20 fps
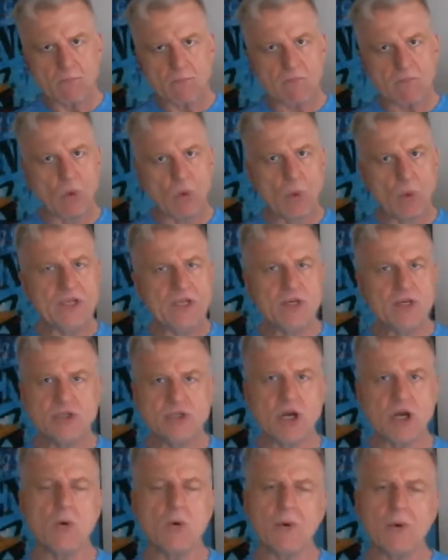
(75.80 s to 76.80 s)
when you
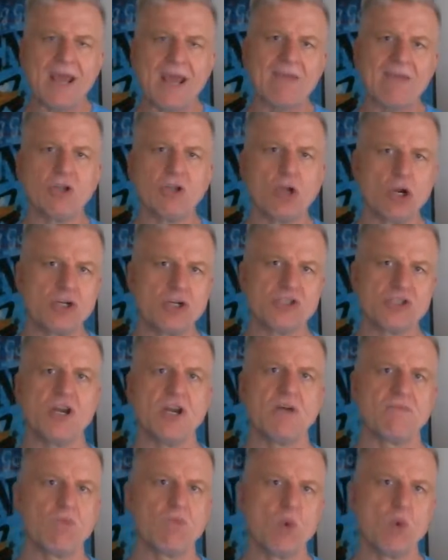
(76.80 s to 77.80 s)
don't have a large
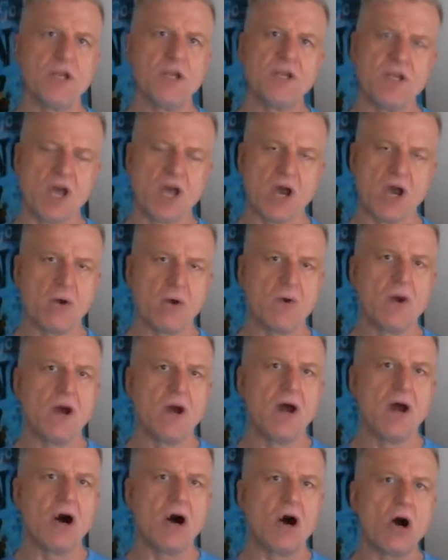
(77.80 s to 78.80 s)
enough window
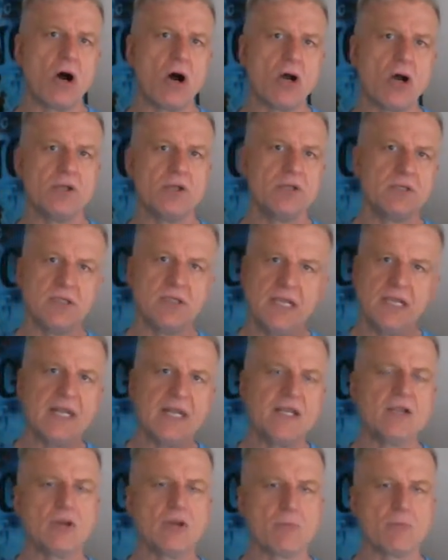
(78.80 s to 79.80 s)
on
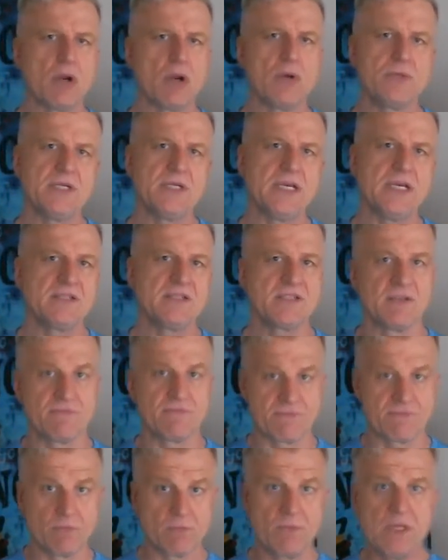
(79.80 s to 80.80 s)
eating your proteins, and
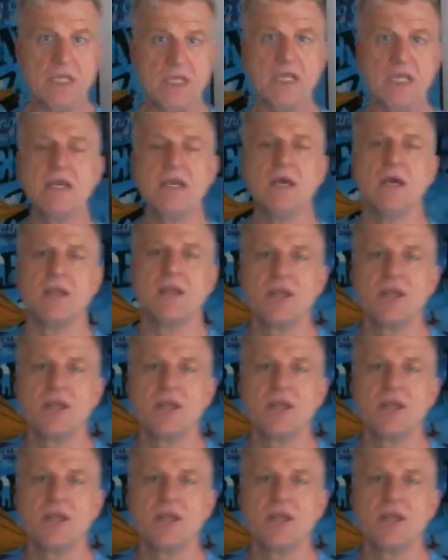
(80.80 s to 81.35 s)
for me,